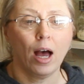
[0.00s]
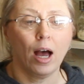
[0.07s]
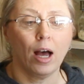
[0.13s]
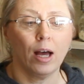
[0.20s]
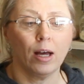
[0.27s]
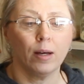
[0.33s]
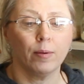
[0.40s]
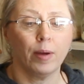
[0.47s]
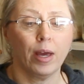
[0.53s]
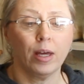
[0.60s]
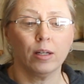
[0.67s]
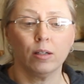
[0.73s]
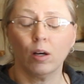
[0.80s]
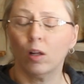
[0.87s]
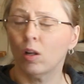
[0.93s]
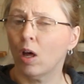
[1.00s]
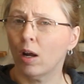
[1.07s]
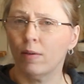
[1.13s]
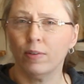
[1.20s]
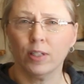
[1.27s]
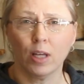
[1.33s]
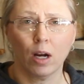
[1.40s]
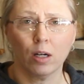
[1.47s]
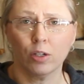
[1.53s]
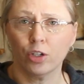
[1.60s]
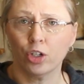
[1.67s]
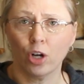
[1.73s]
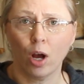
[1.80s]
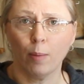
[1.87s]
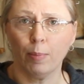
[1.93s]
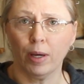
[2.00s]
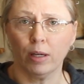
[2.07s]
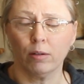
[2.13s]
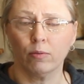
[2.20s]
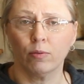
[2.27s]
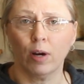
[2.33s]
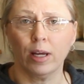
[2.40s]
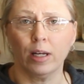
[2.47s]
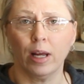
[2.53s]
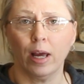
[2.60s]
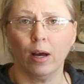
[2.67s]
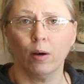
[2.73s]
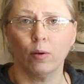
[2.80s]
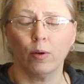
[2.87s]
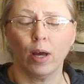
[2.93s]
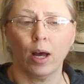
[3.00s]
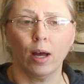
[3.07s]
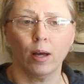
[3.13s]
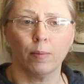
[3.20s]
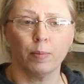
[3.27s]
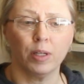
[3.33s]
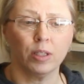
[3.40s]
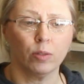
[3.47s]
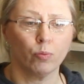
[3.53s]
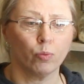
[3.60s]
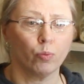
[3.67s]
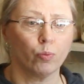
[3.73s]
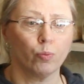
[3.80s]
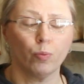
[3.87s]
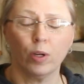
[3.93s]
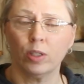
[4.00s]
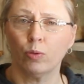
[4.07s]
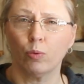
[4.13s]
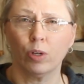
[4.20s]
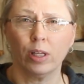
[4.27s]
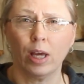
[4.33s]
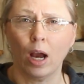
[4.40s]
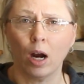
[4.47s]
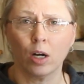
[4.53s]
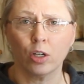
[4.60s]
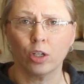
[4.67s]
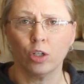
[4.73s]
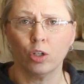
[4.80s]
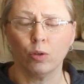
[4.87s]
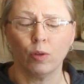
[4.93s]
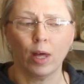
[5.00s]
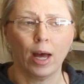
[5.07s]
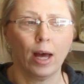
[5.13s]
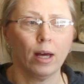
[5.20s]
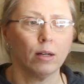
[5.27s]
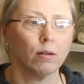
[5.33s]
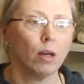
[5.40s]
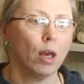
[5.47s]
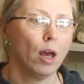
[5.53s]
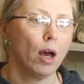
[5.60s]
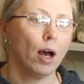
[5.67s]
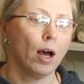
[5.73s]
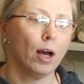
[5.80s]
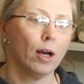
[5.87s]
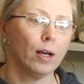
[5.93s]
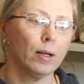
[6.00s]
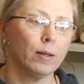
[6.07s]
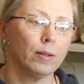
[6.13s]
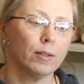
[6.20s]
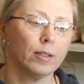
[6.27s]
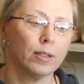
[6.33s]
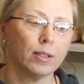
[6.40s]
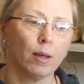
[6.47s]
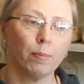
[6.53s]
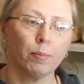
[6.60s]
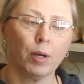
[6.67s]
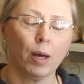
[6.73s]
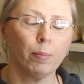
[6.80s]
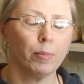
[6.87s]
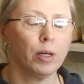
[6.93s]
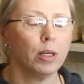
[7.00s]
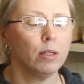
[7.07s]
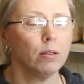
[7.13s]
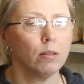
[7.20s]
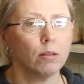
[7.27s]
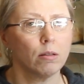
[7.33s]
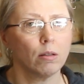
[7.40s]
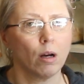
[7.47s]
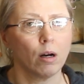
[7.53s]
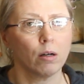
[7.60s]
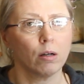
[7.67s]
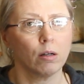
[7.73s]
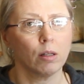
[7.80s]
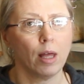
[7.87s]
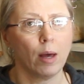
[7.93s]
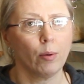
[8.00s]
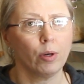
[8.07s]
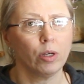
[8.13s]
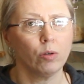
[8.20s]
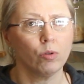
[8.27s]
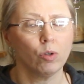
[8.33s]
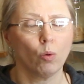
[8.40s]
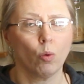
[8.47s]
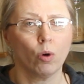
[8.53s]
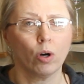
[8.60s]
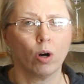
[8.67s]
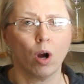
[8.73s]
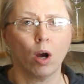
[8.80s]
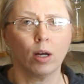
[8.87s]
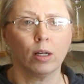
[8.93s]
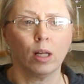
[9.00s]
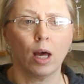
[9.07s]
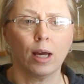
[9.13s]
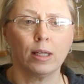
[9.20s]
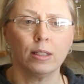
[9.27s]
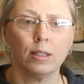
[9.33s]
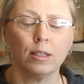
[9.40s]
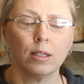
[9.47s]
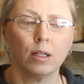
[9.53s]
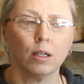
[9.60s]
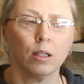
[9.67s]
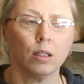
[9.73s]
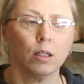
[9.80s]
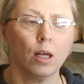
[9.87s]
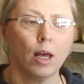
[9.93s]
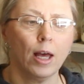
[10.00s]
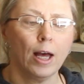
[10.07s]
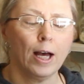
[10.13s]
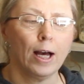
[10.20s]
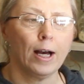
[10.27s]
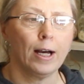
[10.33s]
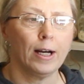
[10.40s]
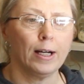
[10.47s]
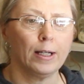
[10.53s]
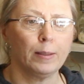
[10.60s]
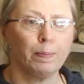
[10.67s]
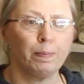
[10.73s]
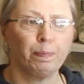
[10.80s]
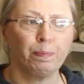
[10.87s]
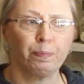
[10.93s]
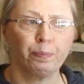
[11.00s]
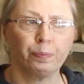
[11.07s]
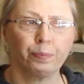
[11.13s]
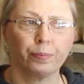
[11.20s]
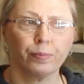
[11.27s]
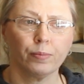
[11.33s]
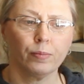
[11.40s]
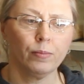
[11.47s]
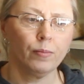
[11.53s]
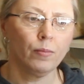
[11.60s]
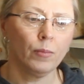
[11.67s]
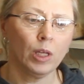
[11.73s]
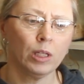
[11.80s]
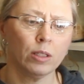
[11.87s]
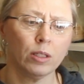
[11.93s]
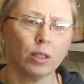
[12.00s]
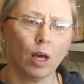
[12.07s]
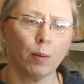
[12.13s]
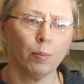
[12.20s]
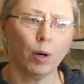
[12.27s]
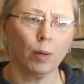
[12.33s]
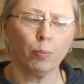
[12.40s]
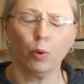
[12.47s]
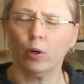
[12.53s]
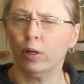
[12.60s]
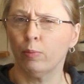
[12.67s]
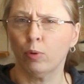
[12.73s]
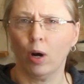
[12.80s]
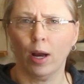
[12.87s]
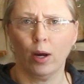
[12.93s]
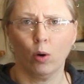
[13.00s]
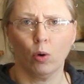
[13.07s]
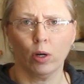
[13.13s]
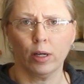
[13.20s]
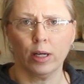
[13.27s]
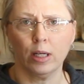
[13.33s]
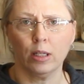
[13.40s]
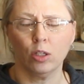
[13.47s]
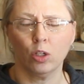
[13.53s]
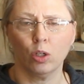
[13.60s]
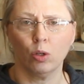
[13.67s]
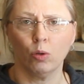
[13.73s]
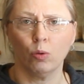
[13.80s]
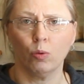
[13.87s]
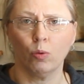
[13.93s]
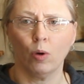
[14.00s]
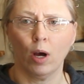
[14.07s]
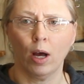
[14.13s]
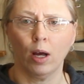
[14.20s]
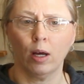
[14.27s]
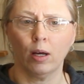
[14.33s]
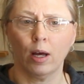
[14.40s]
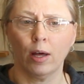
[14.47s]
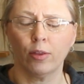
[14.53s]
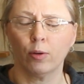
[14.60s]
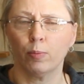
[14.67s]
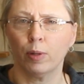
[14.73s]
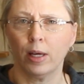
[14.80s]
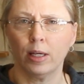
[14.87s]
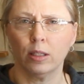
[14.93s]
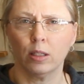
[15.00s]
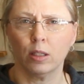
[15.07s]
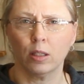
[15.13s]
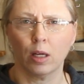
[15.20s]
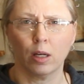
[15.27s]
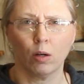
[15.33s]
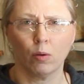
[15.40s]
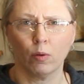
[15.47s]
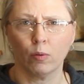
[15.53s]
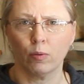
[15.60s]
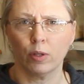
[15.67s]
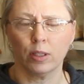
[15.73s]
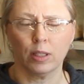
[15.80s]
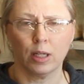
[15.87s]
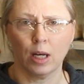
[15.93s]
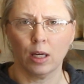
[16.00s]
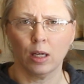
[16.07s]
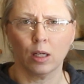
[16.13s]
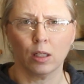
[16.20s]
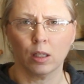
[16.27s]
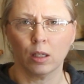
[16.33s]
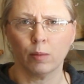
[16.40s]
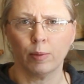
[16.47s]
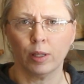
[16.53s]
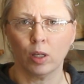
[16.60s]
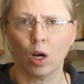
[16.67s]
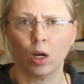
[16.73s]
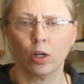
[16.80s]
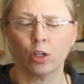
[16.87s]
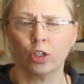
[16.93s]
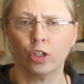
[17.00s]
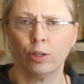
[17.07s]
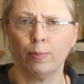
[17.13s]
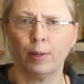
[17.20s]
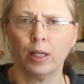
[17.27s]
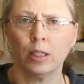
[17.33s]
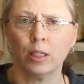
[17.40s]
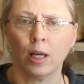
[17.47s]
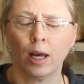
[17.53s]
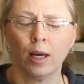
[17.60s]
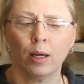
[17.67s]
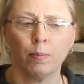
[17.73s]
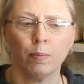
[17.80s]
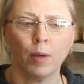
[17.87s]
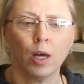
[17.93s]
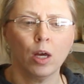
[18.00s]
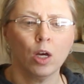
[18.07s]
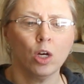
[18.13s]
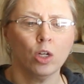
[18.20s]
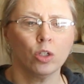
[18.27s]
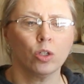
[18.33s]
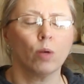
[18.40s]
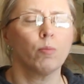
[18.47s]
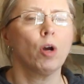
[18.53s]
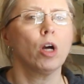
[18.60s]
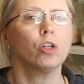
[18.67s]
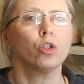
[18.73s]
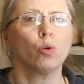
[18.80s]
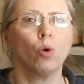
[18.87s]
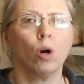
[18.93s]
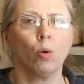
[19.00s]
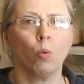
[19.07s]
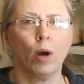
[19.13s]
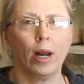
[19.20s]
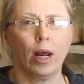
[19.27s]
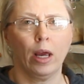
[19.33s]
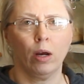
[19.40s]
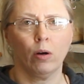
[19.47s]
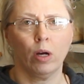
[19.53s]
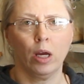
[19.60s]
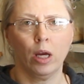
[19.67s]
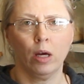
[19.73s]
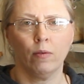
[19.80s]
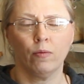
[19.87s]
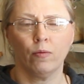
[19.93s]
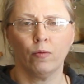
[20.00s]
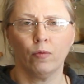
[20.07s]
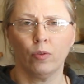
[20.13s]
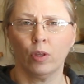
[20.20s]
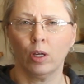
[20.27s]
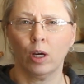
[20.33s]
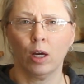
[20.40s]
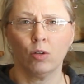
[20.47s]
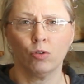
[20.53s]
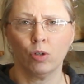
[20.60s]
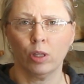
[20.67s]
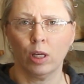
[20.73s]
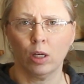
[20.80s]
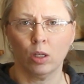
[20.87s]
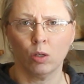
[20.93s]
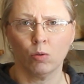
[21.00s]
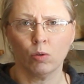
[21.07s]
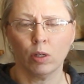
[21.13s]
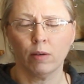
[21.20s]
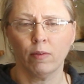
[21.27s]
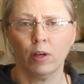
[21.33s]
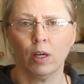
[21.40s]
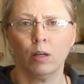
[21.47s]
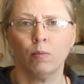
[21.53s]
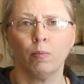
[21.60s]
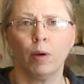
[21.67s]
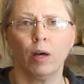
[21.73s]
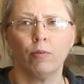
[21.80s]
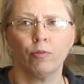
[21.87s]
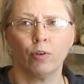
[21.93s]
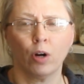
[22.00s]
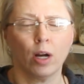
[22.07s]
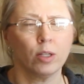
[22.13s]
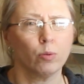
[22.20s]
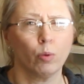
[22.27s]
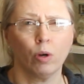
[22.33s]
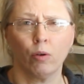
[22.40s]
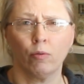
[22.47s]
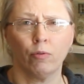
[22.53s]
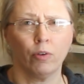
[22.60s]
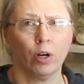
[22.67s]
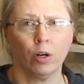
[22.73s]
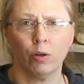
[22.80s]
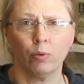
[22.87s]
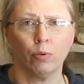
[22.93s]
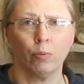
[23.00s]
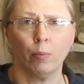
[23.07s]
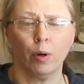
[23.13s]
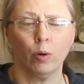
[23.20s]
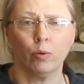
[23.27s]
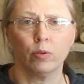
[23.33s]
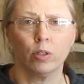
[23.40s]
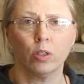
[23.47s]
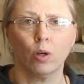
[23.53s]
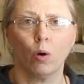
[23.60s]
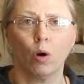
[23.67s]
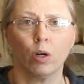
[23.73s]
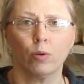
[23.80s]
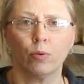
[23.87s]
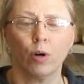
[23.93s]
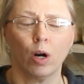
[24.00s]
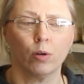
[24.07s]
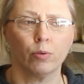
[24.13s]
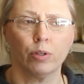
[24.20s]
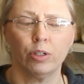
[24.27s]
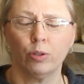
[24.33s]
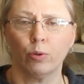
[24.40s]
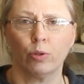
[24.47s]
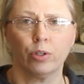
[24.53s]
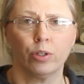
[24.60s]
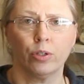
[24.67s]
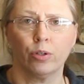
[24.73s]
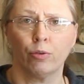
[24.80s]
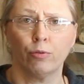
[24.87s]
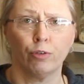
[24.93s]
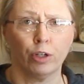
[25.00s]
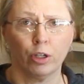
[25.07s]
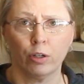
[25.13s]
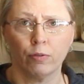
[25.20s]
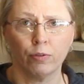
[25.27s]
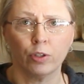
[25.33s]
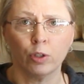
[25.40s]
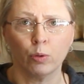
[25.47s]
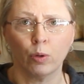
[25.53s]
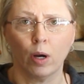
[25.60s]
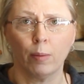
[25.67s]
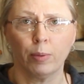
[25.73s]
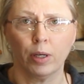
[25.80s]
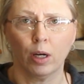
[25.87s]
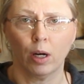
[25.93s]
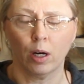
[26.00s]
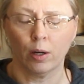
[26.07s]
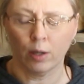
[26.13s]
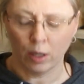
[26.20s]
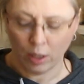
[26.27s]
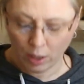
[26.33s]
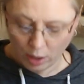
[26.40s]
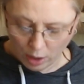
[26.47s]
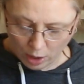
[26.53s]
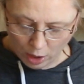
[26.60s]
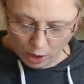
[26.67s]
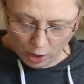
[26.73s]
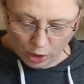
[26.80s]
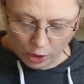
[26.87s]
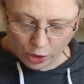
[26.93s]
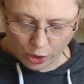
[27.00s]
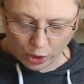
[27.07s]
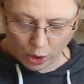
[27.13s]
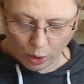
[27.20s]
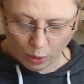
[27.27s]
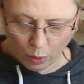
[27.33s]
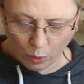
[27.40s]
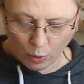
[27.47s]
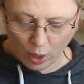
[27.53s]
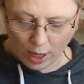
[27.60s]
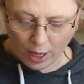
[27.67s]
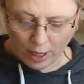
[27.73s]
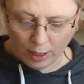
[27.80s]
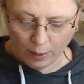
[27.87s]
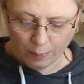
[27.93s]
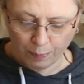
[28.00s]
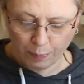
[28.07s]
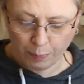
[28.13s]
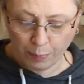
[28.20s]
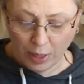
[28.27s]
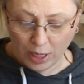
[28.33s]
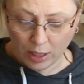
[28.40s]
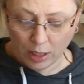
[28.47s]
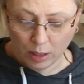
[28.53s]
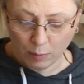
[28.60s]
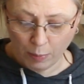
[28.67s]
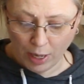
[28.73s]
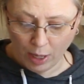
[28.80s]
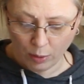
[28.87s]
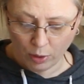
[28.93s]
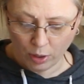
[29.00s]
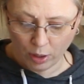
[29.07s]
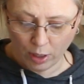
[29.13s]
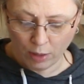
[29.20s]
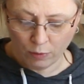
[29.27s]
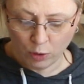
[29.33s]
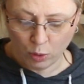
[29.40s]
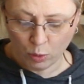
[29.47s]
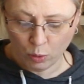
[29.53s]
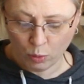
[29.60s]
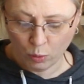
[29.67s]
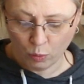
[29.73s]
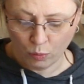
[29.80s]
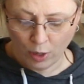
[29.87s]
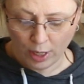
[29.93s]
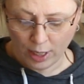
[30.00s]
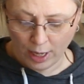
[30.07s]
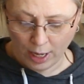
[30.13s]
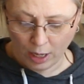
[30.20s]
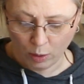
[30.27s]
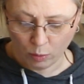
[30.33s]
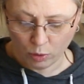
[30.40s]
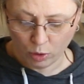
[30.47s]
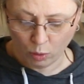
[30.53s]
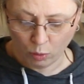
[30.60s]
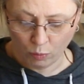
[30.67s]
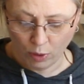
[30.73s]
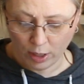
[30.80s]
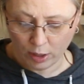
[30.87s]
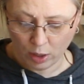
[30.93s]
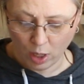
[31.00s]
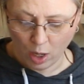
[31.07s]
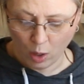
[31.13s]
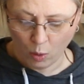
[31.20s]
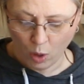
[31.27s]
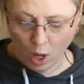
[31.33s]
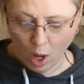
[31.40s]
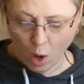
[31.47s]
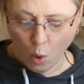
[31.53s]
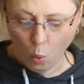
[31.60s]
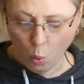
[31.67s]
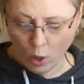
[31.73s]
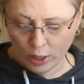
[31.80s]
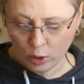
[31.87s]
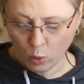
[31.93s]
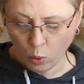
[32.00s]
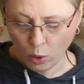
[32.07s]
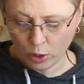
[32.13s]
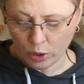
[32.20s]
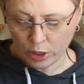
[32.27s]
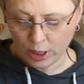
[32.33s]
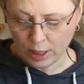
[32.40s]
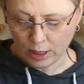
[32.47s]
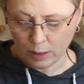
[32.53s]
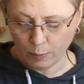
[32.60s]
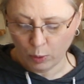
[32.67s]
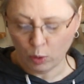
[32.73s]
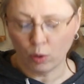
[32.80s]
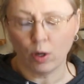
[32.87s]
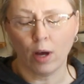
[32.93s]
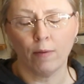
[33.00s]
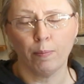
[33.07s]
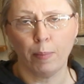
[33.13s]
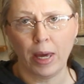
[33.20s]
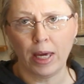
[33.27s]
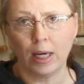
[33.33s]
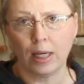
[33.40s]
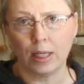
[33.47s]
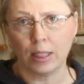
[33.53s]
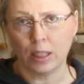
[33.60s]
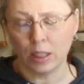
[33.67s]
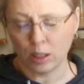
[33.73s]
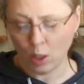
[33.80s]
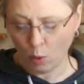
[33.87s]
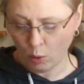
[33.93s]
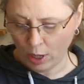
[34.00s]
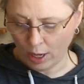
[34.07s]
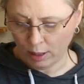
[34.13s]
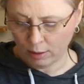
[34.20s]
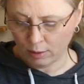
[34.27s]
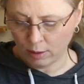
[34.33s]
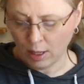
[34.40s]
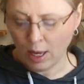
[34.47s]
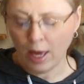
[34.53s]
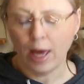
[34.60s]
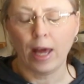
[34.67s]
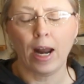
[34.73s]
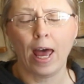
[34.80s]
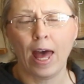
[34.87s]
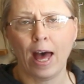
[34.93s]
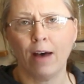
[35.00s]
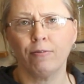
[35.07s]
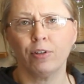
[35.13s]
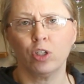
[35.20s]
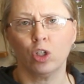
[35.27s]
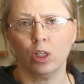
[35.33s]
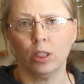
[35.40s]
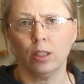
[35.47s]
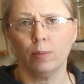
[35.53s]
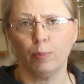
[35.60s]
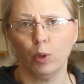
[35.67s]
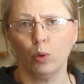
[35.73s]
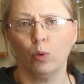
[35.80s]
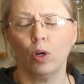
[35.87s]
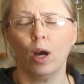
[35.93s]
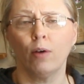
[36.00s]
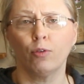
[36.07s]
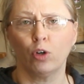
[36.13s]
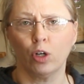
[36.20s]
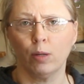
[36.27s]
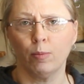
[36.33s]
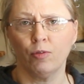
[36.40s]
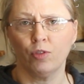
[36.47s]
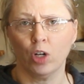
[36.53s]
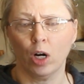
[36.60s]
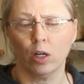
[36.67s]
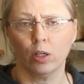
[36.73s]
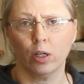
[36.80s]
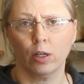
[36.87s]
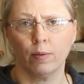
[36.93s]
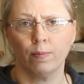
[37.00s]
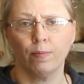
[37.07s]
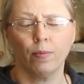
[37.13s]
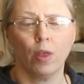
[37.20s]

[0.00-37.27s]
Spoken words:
And a lot of us aren't shopping right now. It's really hard to do that. Some companies are allowing you to order online still. Some are putting priority to other places. I know it's taking a little bit longer shipping time. So I'm not sure what area of the country that you live in, but for us, we are very remote, so our resources are very few up here. So baking powder, if you run out or run low, 1/4 teaspoon of baking soda and 1/2 teaspoon of cream of tartar.